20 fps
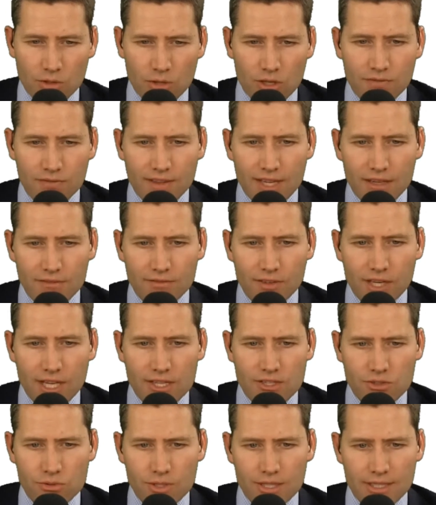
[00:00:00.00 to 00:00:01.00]
that you earned for that
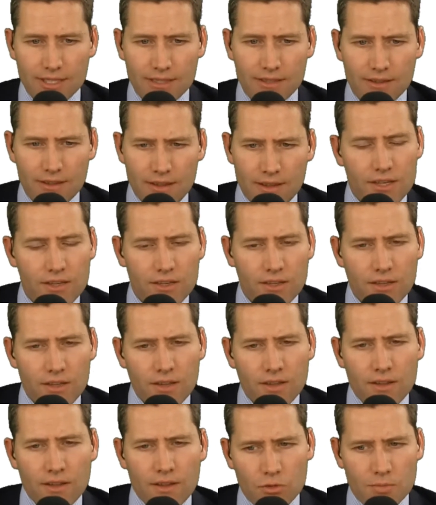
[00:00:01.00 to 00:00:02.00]
financial year, then
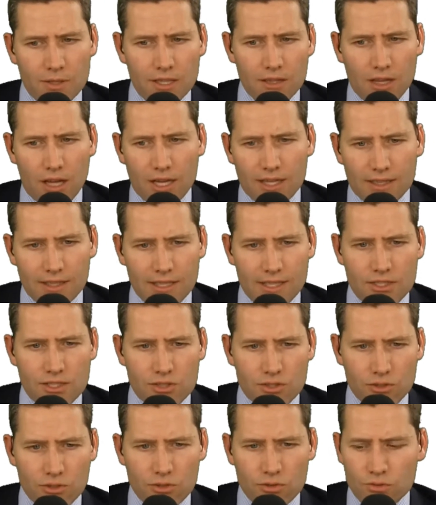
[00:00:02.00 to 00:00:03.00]
you would be likely
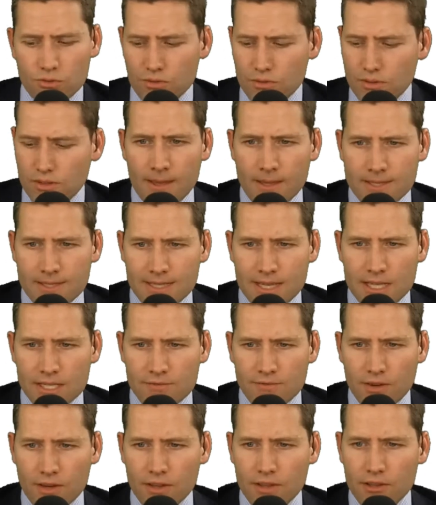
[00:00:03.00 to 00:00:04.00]
to
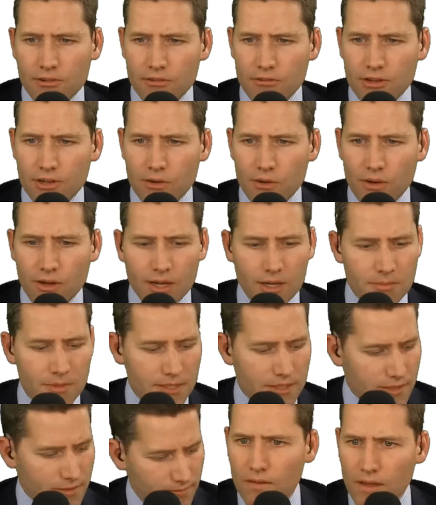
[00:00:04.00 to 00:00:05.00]
satisfy the
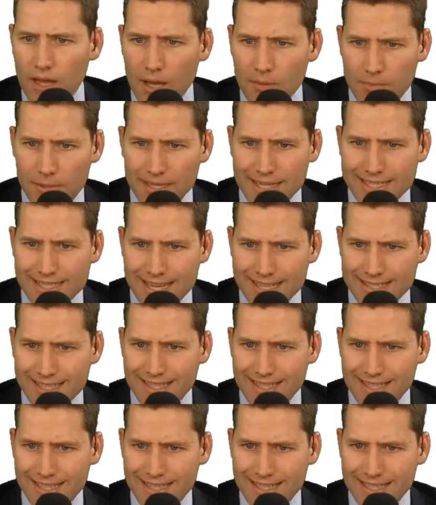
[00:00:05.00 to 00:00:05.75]
requirement. Peter's